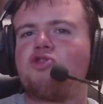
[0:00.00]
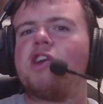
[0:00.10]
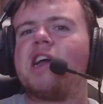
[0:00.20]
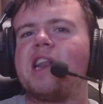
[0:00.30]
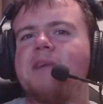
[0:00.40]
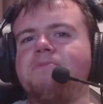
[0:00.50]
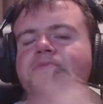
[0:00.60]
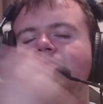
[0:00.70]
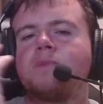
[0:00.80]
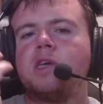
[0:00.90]
trailer?
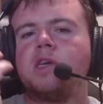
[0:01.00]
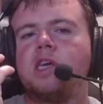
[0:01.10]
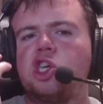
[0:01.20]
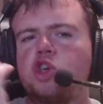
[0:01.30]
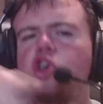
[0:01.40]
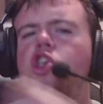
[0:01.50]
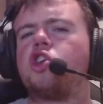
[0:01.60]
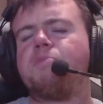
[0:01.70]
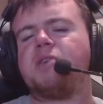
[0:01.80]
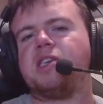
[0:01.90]
It shows you
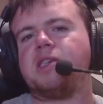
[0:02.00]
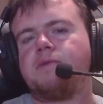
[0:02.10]
zombies